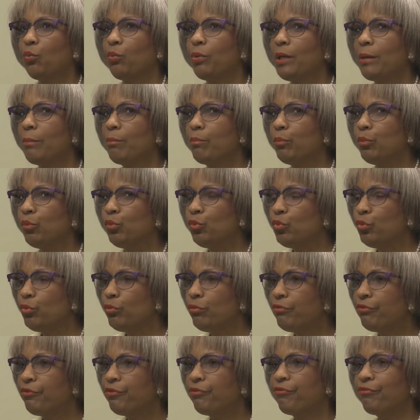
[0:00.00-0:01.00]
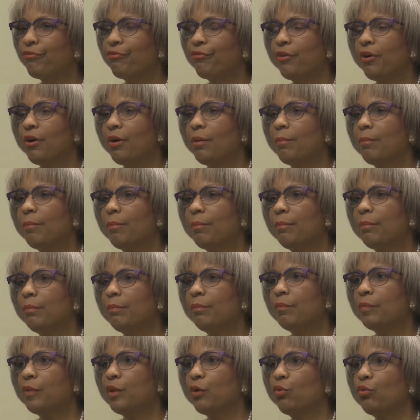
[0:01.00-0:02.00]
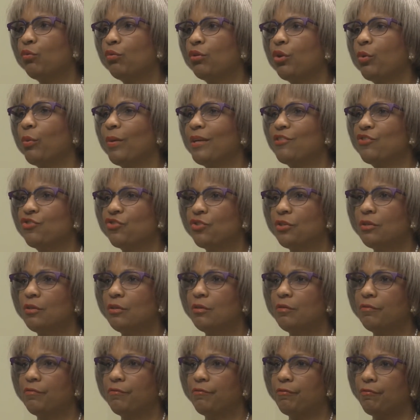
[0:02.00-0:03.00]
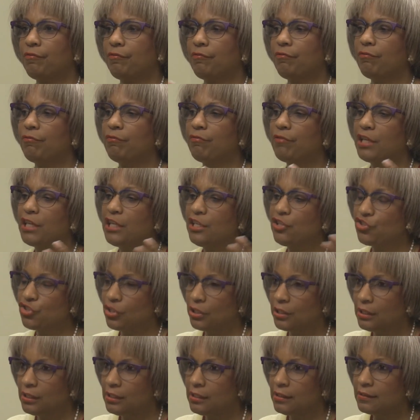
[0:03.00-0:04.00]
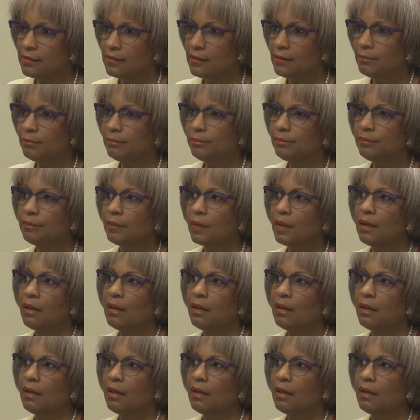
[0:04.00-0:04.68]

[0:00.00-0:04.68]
We moved from the whole question of regionalism